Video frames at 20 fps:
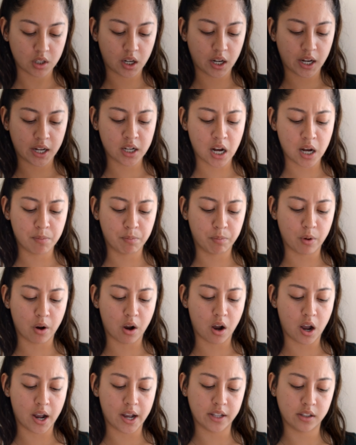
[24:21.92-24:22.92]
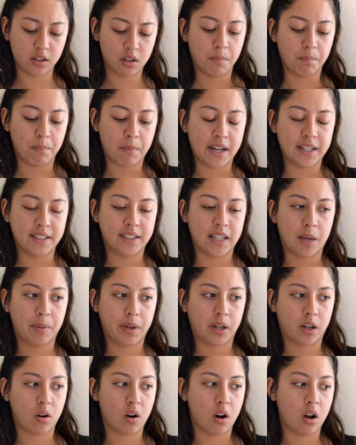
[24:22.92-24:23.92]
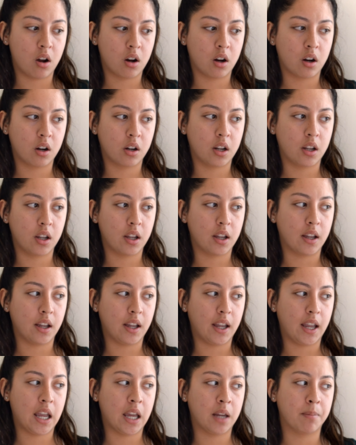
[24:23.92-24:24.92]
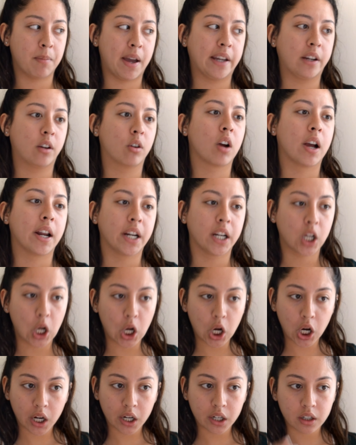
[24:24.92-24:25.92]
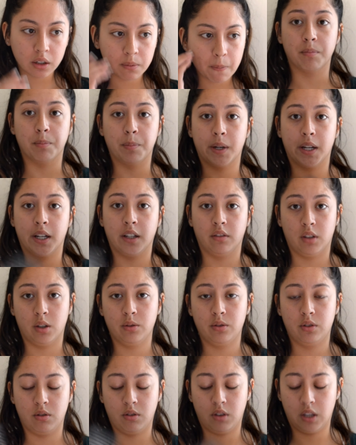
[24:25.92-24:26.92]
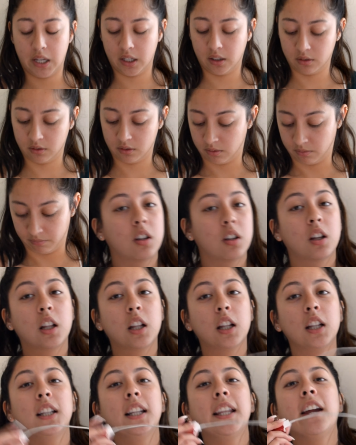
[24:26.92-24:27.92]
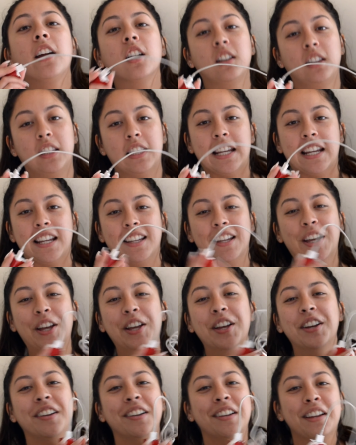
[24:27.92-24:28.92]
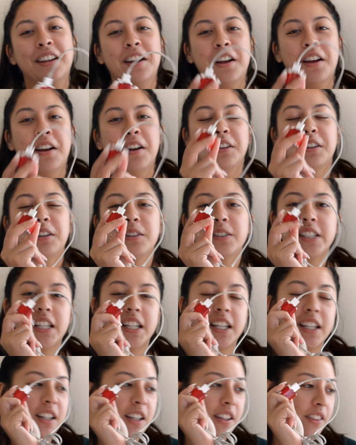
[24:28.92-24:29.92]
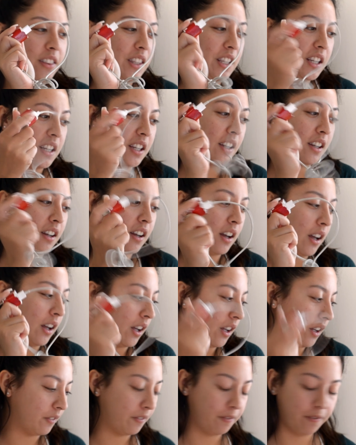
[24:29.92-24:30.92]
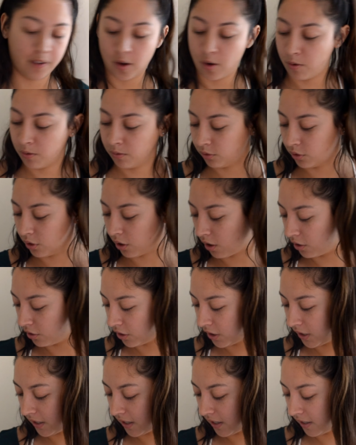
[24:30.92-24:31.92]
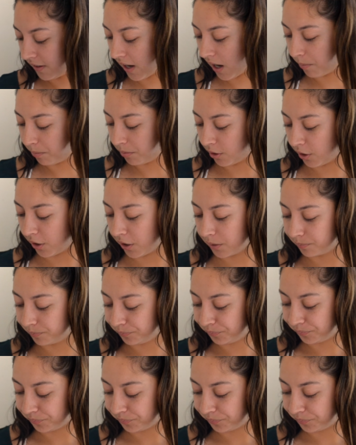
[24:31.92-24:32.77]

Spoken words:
and I brought my debit card and my credit card, but those 2 things, clearly, you need the phone charging adapter.